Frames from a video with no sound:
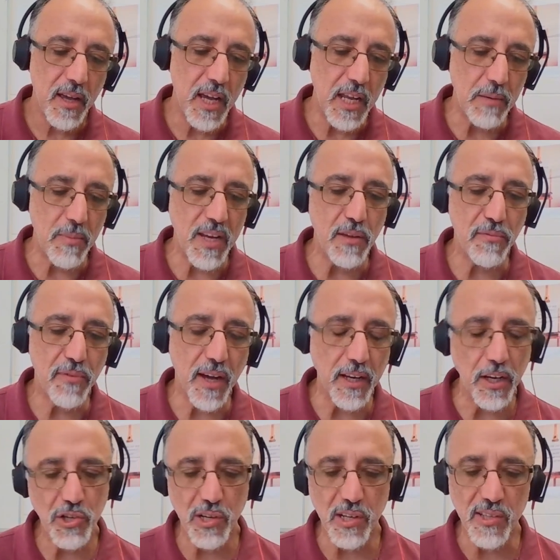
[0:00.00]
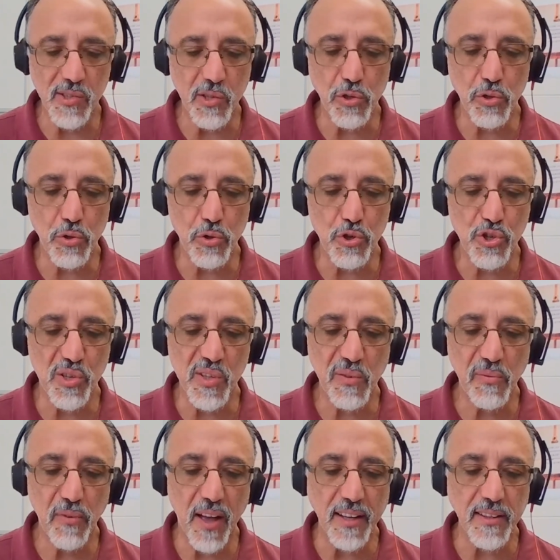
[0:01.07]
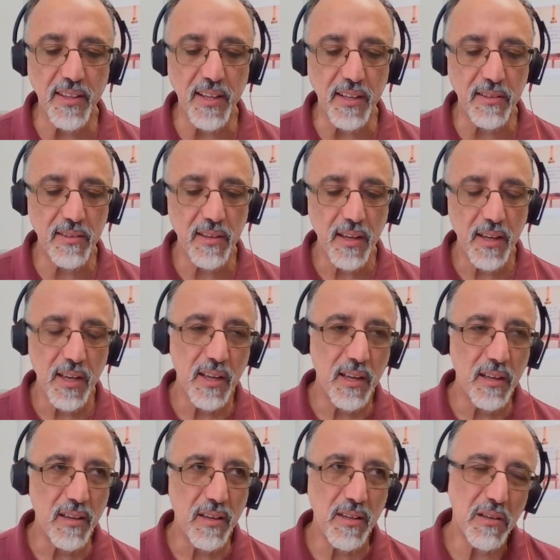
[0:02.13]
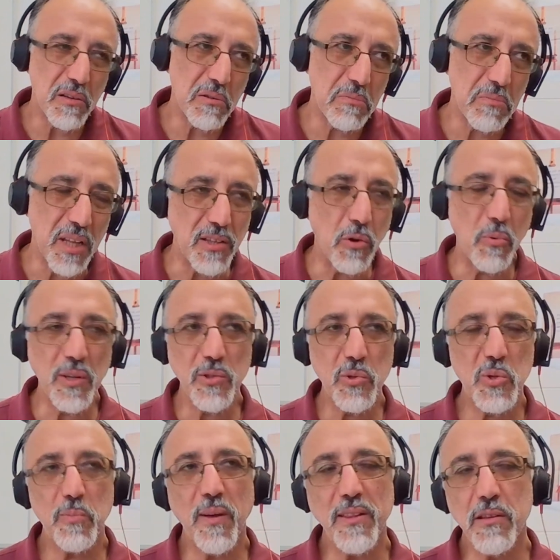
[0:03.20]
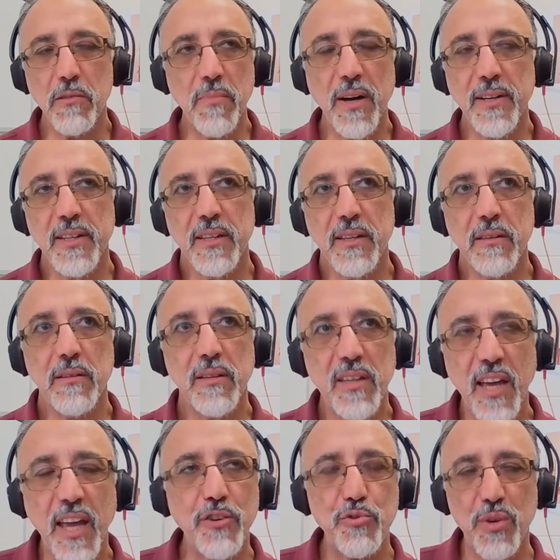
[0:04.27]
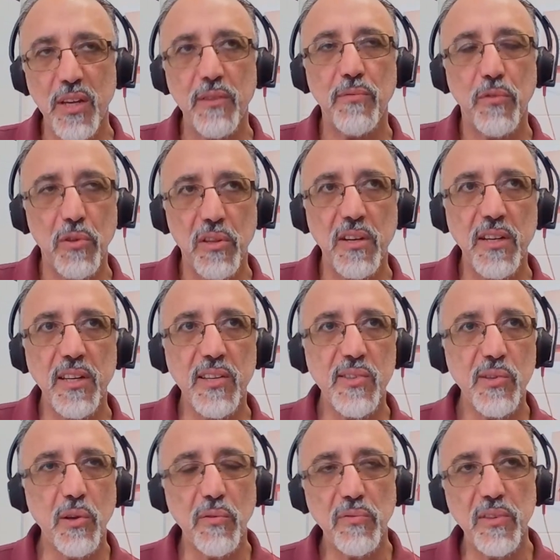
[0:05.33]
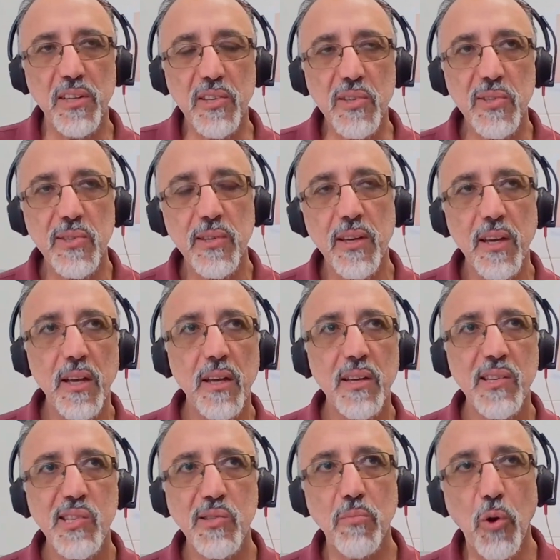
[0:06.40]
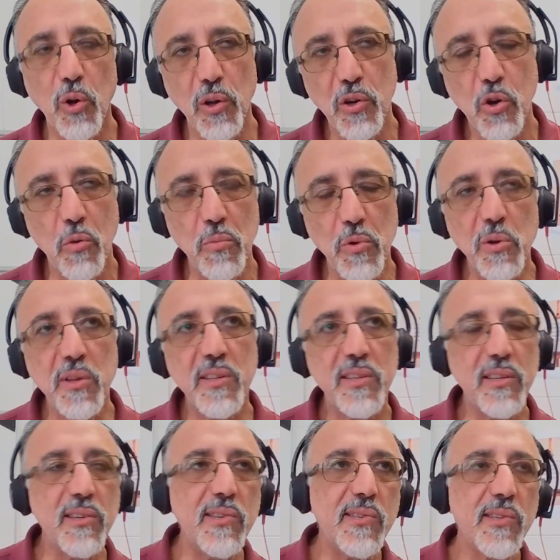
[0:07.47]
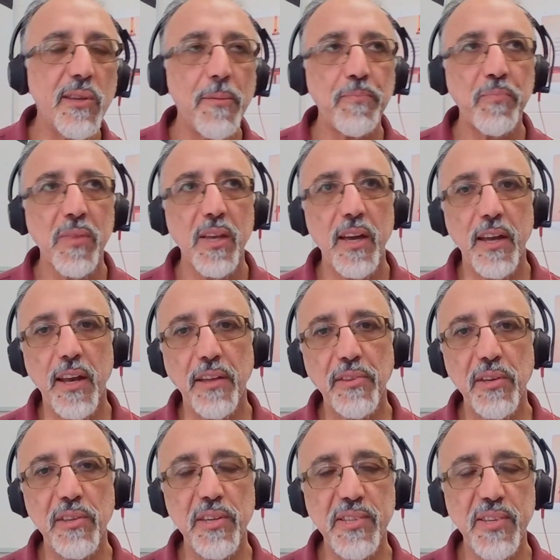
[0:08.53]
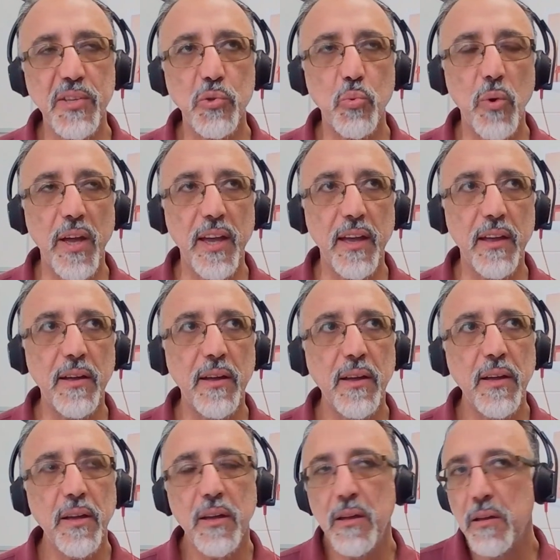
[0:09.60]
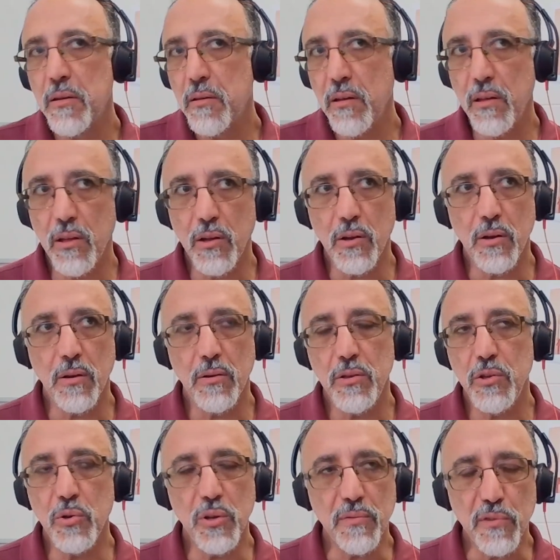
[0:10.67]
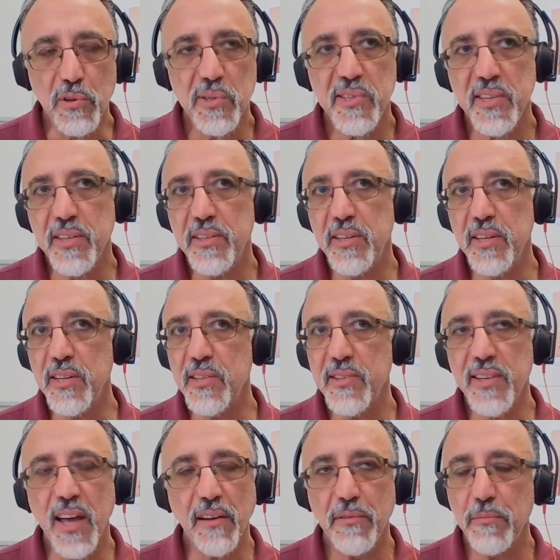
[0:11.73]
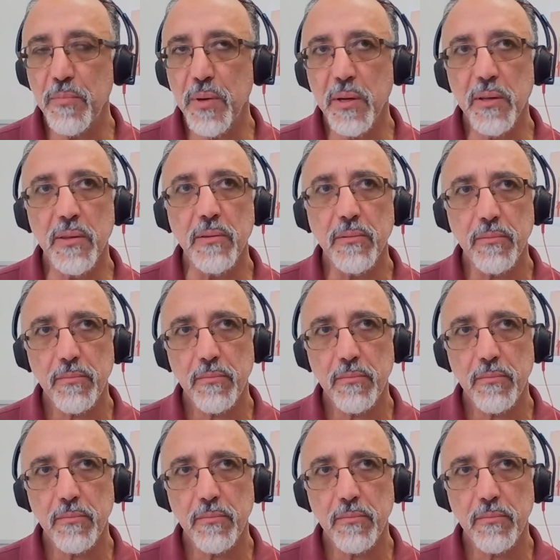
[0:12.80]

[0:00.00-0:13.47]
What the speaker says: many financial institutions find that they don't want to spend the money catering for the needs of these smaller communities. And I think this is where universities, government,